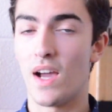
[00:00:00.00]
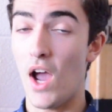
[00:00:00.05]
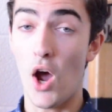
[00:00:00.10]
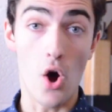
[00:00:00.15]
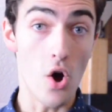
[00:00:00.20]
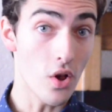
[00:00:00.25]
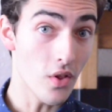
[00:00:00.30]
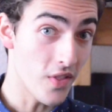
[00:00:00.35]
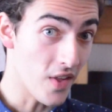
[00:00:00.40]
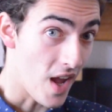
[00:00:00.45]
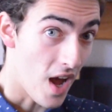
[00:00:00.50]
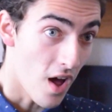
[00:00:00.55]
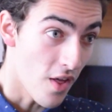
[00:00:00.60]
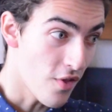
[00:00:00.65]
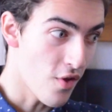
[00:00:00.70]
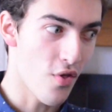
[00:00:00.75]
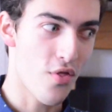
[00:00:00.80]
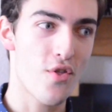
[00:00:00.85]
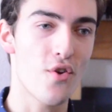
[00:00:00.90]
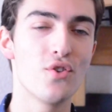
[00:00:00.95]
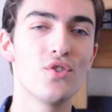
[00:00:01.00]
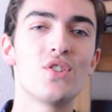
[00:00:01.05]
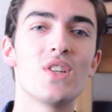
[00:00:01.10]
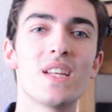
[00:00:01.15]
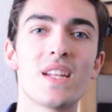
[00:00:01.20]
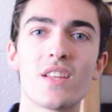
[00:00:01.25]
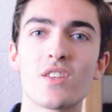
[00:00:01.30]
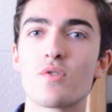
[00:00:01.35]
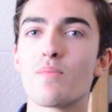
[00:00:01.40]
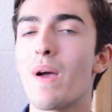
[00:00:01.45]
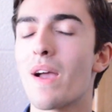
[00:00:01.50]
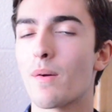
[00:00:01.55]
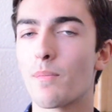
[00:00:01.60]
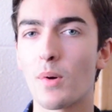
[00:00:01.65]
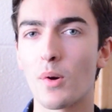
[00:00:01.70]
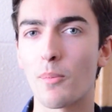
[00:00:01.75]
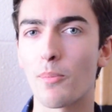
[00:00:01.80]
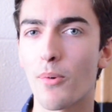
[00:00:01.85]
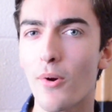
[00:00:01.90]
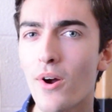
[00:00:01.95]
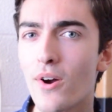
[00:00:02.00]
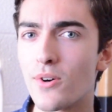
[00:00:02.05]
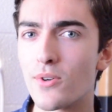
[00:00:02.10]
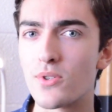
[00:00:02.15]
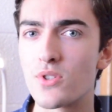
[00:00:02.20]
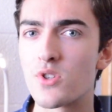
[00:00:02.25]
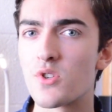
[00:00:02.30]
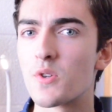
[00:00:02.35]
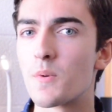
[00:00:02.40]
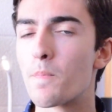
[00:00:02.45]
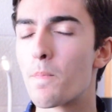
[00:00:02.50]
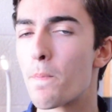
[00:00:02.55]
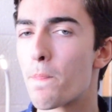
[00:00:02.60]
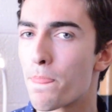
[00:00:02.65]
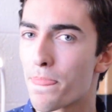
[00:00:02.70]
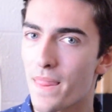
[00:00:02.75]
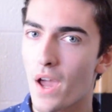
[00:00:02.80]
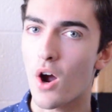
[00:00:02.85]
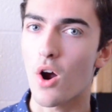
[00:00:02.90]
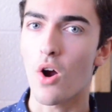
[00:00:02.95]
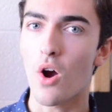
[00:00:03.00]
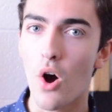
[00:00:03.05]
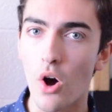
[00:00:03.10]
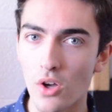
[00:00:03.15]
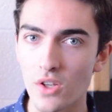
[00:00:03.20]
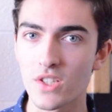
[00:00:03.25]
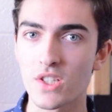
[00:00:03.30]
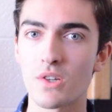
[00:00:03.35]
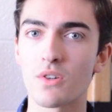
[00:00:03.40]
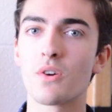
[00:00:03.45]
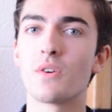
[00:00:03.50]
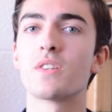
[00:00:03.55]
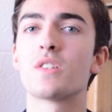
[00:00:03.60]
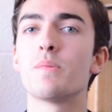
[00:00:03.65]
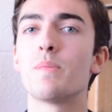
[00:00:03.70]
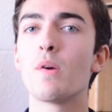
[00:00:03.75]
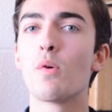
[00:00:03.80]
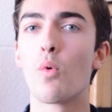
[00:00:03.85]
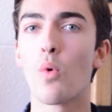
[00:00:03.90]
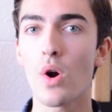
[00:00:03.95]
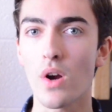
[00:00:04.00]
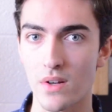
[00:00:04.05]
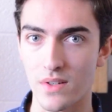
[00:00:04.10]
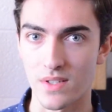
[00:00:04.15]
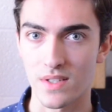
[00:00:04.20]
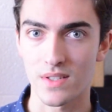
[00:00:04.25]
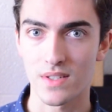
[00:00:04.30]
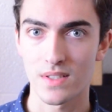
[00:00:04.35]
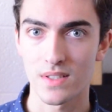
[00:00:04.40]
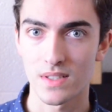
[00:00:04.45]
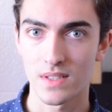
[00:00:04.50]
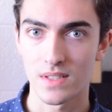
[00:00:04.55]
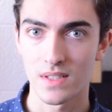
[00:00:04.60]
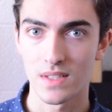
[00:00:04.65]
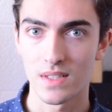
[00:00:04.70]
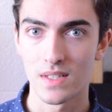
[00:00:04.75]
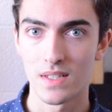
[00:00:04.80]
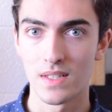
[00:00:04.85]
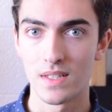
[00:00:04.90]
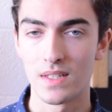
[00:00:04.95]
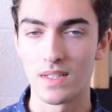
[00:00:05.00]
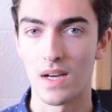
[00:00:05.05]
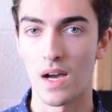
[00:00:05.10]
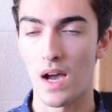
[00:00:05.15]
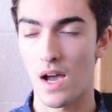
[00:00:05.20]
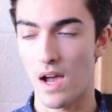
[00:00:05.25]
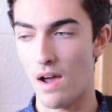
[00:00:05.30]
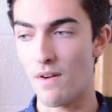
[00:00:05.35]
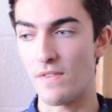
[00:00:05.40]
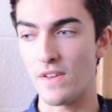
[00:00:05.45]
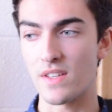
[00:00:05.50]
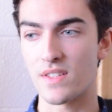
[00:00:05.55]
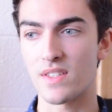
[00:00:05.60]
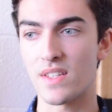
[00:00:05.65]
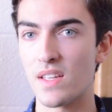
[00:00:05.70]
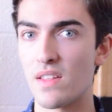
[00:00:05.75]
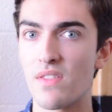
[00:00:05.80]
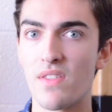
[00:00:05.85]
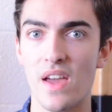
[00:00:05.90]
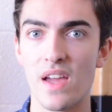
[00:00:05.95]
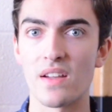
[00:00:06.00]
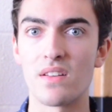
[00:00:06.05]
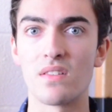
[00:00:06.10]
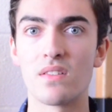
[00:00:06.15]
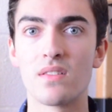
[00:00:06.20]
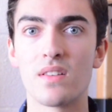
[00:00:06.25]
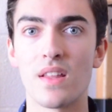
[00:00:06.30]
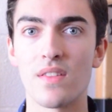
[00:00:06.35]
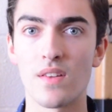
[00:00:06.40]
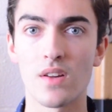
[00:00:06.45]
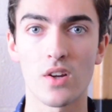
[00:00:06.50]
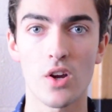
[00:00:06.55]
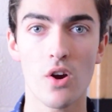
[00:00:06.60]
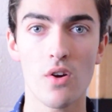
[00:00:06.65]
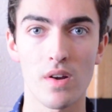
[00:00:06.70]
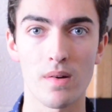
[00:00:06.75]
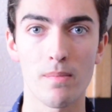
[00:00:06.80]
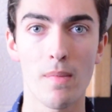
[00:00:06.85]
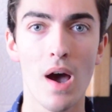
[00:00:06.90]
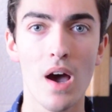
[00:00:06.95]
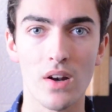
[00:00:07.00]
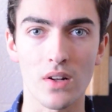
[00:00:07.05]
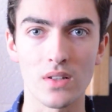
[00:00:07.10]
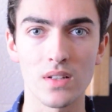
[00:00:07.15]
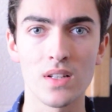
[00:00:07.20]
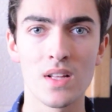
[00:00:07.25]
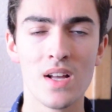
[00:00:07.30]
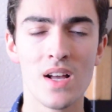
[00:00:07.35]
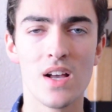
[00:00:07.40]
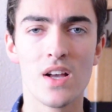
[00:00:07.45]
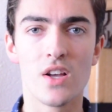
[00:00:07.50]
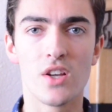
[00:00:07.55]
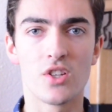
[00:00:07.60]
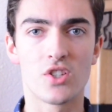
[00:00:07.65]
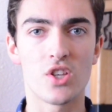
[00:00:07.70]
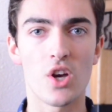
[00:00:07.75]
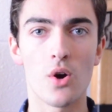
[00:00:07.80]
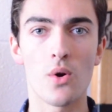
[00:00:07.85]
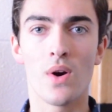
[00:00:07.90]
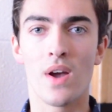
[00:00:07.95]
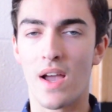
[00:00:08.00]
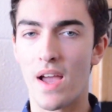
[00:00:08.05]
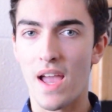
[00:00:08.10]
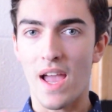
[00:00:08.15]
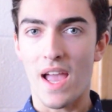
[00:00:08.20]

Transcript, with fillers: all the other 13 inch MacBook Pros are also going to be worse, obviously, than, than the current model. So